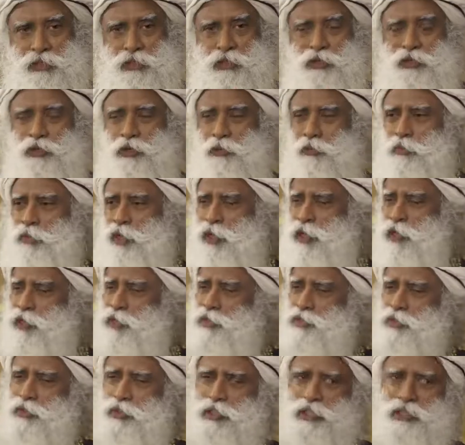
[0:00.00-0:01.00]
Your brain
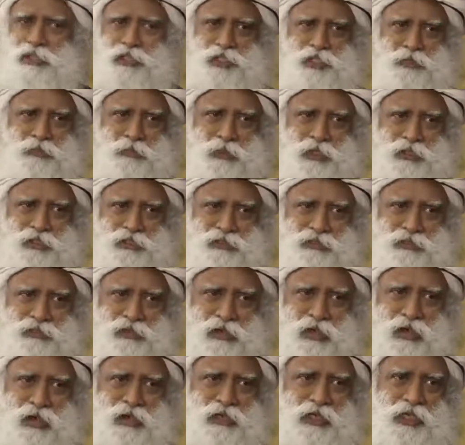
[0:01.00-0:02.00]
is only this much,
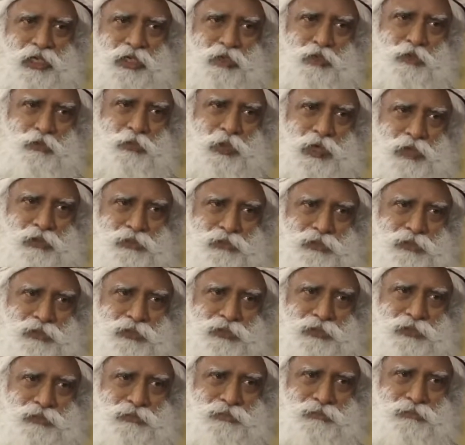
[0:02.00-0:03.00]
hardly 2 pounds.